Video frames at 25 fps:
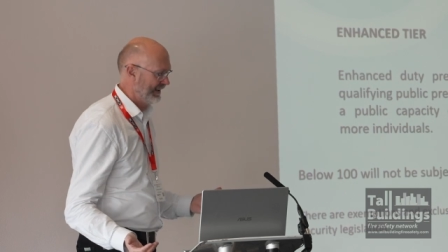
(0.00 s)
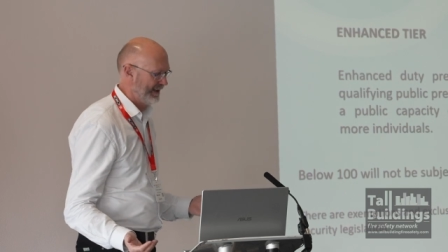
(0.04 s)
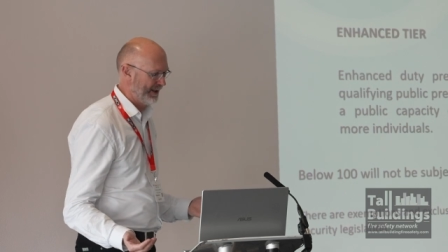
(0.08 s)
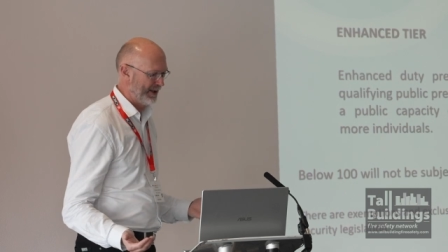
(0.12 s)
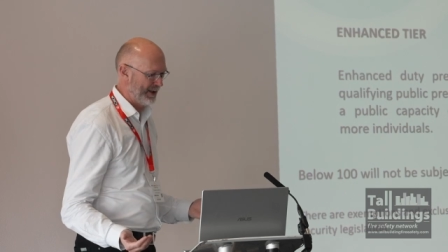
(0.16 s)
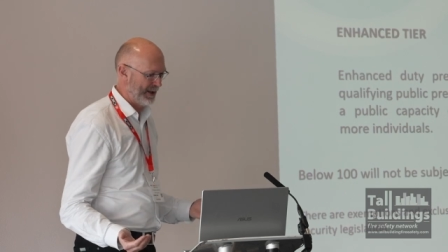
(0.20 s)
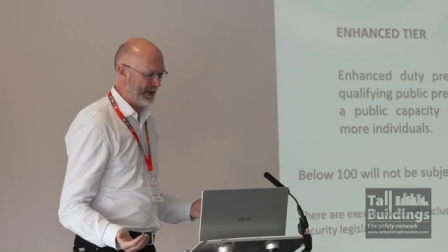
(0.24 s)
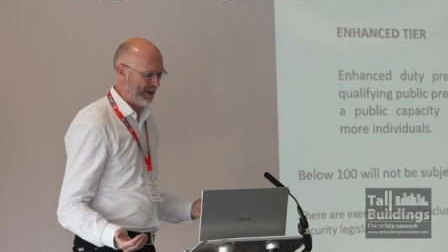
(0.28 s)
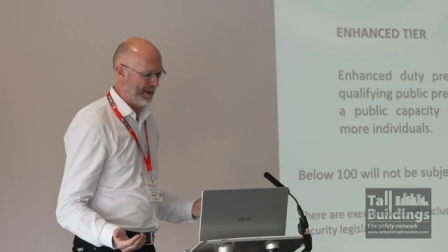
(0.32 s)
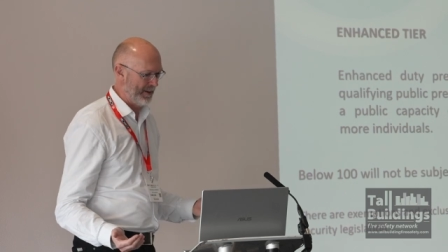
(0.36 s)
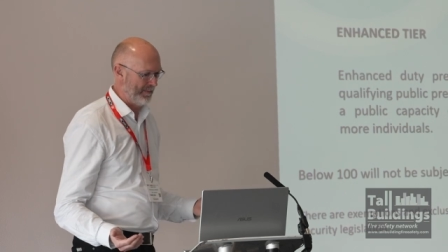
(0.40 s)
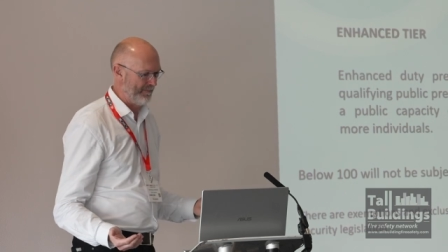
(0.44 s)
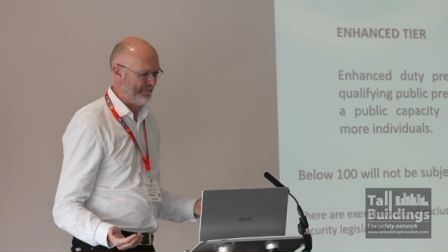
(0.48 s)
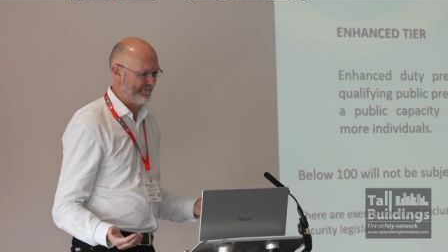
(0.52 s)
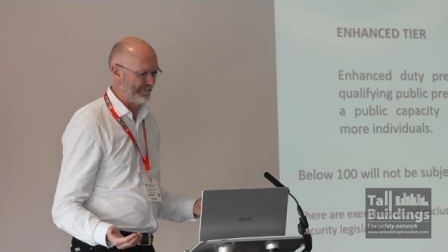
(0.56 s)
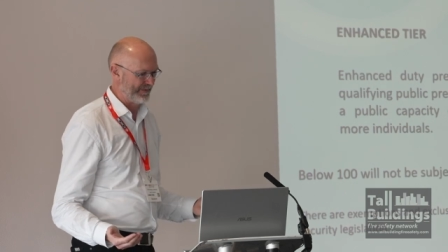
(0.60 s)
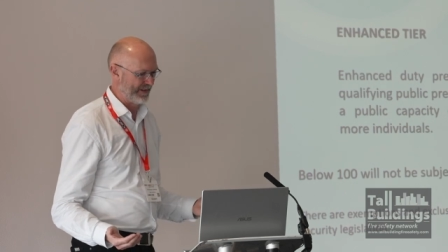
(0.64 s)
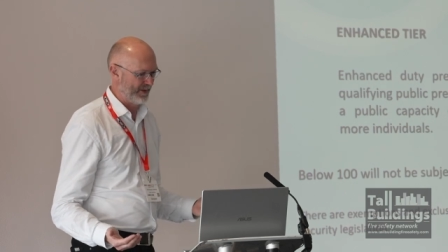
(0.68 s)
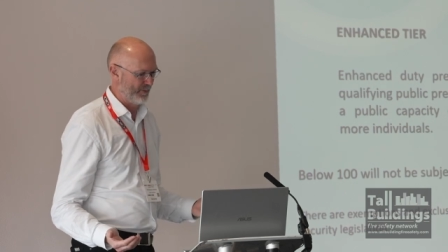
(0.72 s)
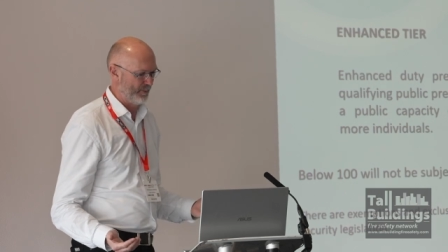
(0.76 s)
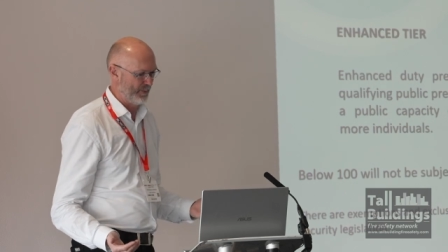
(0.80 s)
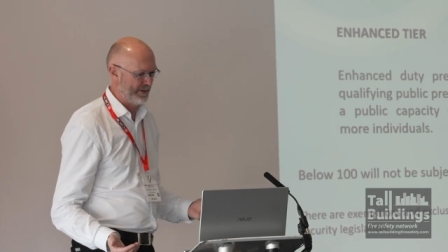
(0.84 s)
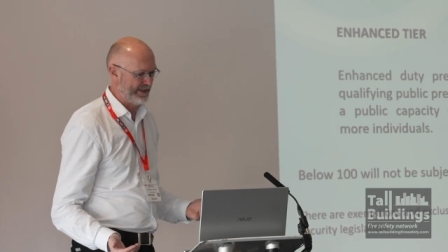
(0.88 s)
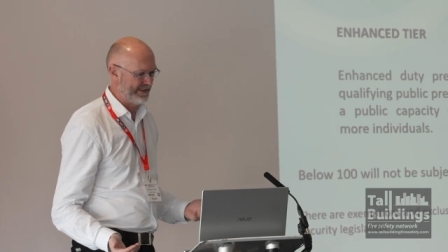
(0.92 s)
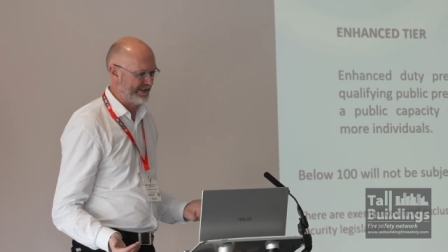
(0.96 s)
Um,
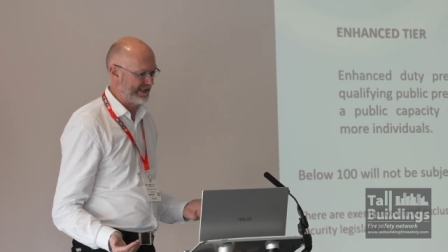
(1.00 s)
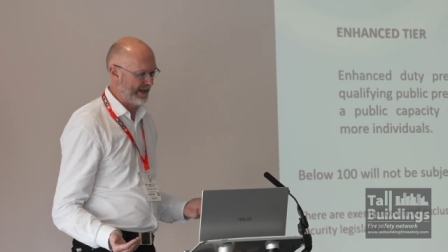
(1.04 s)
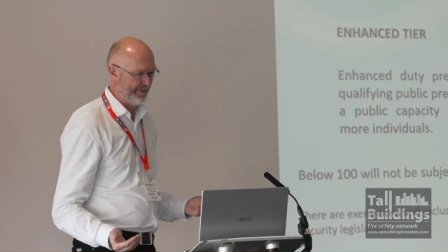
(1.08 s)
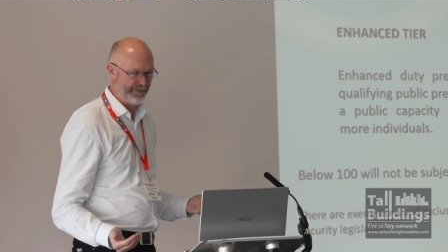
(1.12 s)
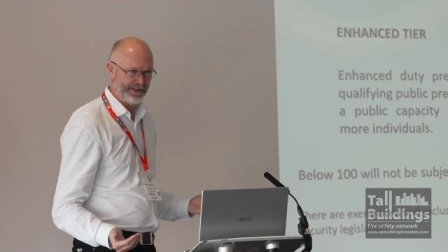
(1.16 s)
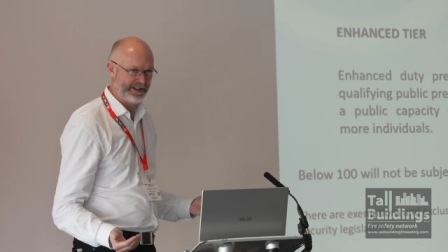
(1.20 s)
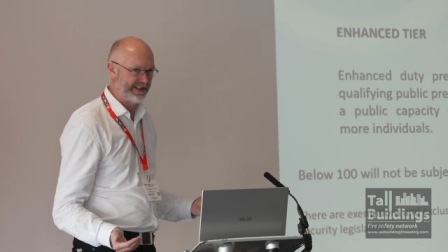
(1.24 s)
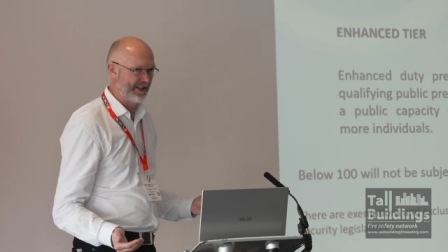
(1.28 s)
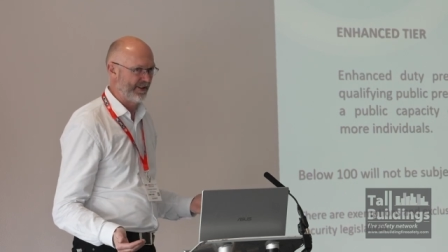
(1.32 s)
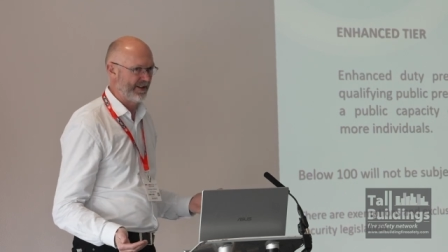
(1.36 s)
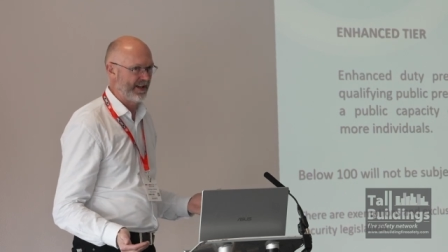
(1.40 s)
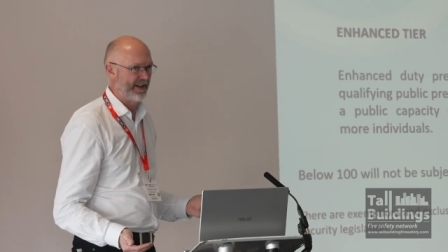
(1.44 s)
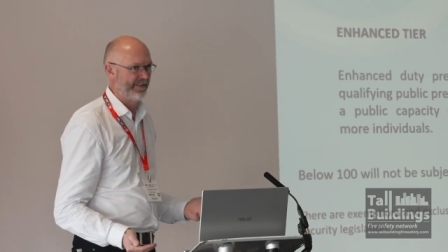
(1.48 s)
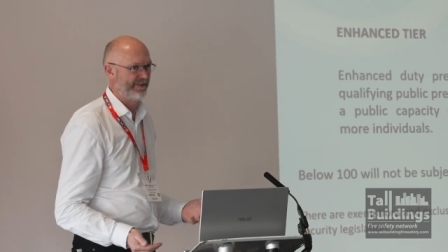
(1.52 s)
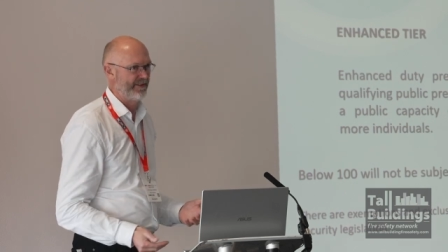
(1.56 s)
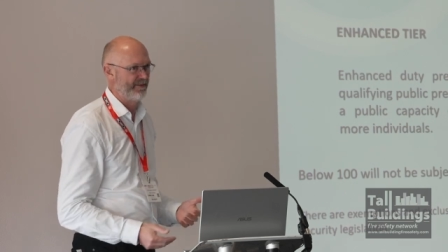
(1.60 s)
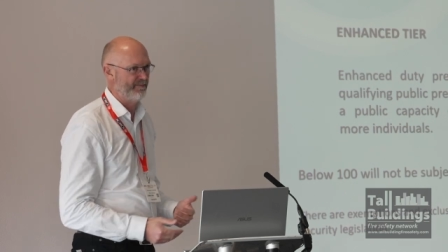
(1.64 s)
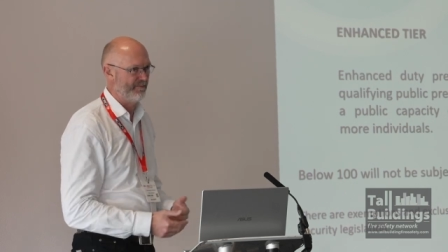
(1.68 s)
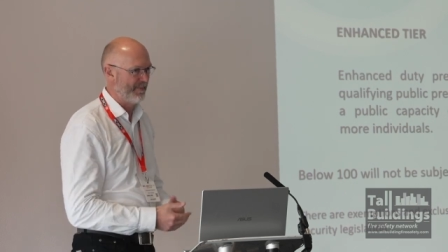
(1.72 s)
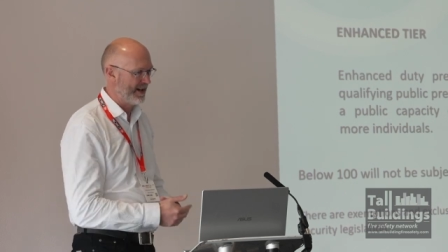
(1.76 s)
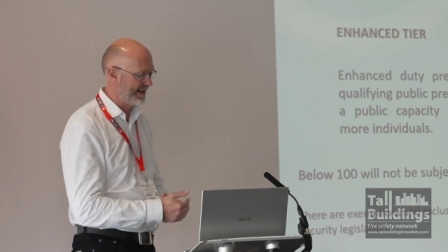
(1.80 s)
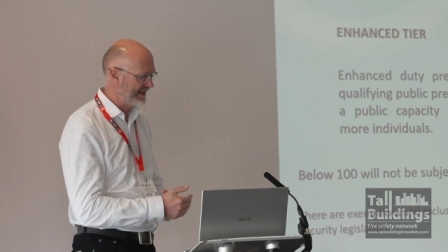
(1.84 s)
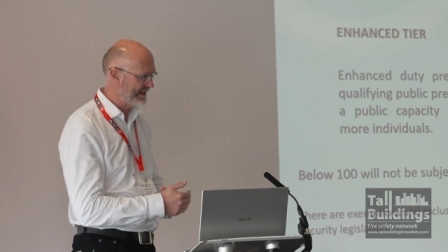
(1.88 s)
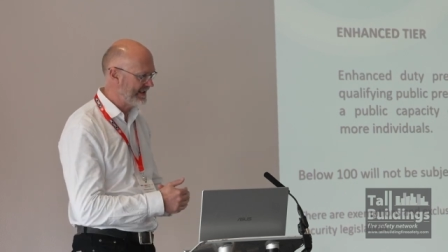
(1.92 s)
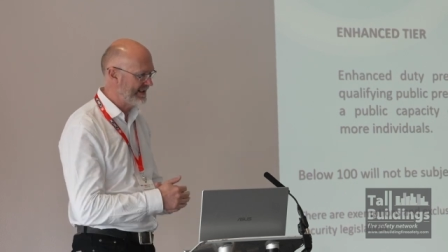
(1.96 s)
we definitely don't have the
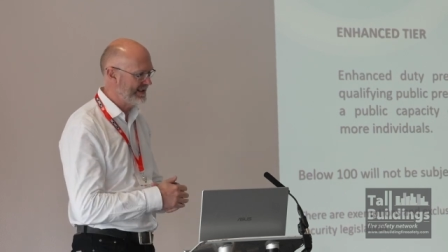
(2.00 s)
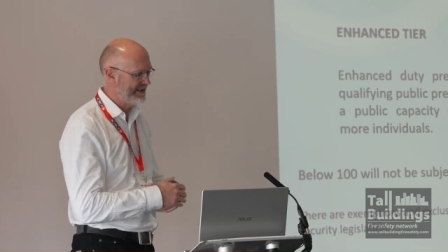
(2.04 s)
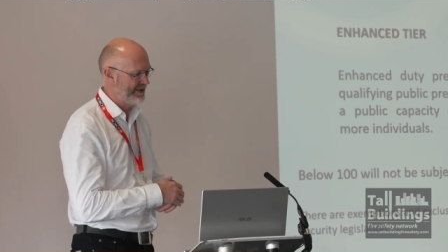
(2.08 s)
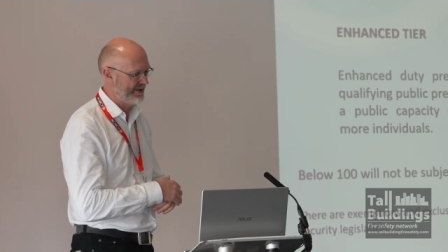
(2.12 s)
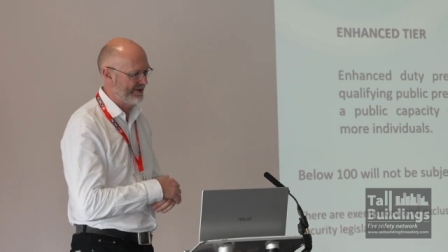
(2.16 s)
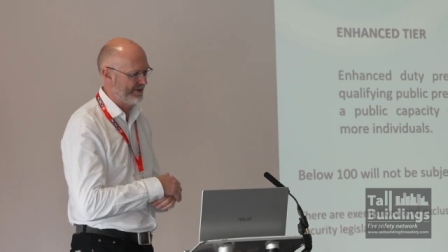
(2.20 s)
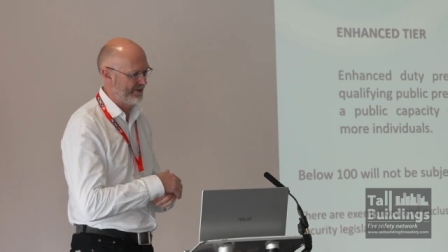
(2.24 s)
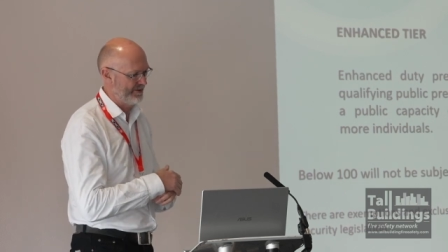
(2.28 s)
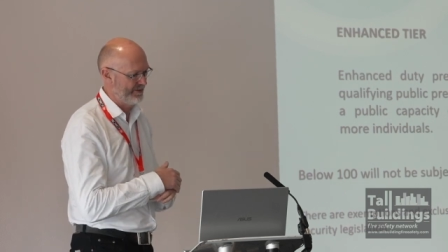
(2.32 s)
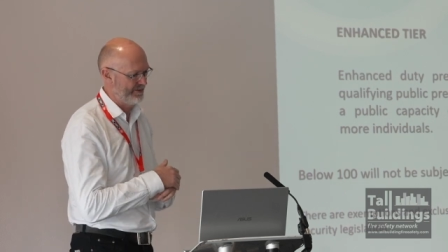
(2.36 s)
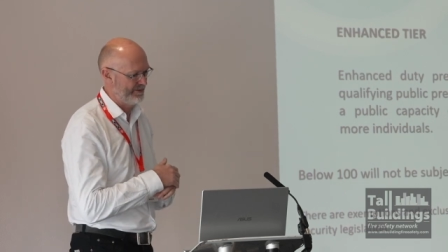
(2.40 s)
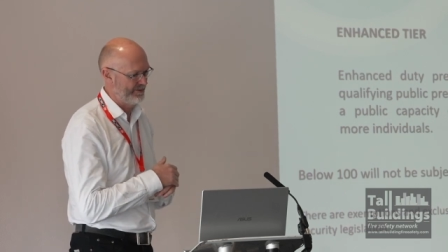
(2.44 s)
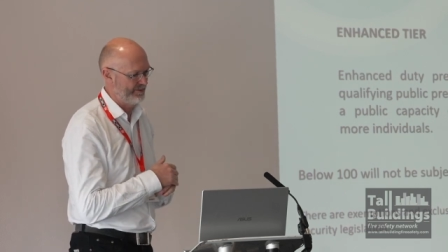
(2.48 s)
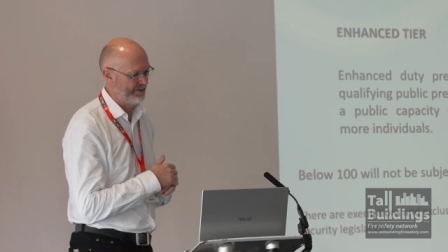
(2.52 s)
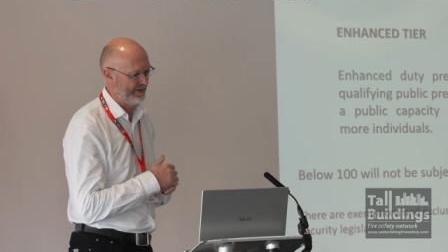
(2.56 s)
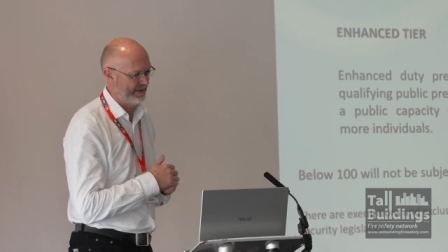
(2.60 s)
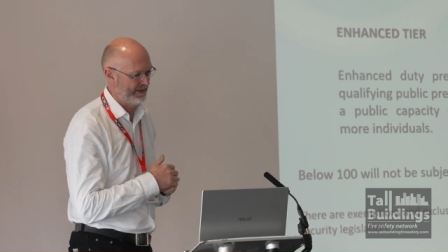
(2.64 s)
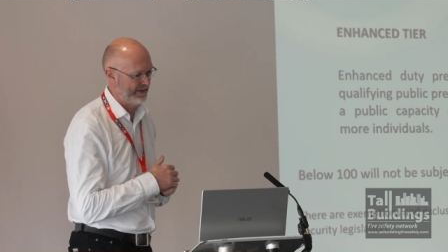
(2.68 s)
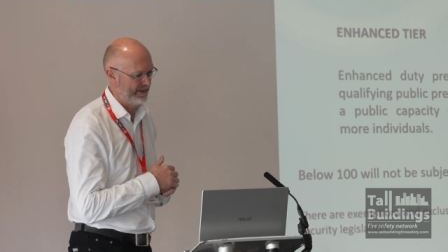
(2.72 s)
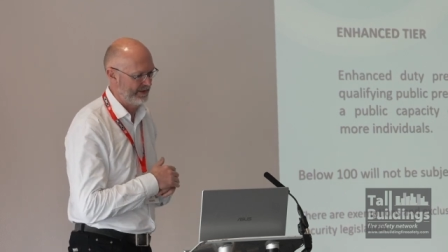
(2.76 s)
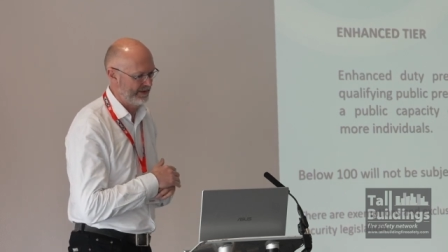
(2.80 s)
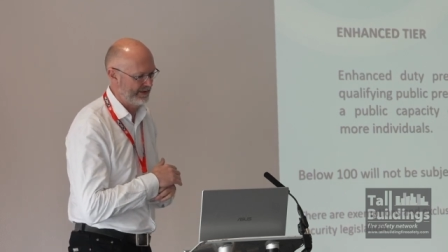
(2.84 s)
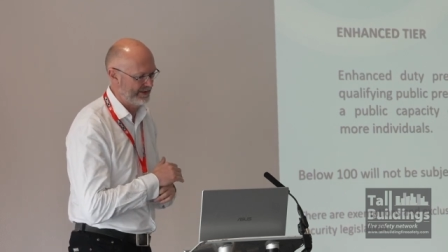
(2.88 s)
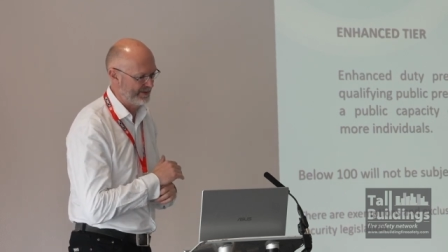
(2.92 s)
money to uh,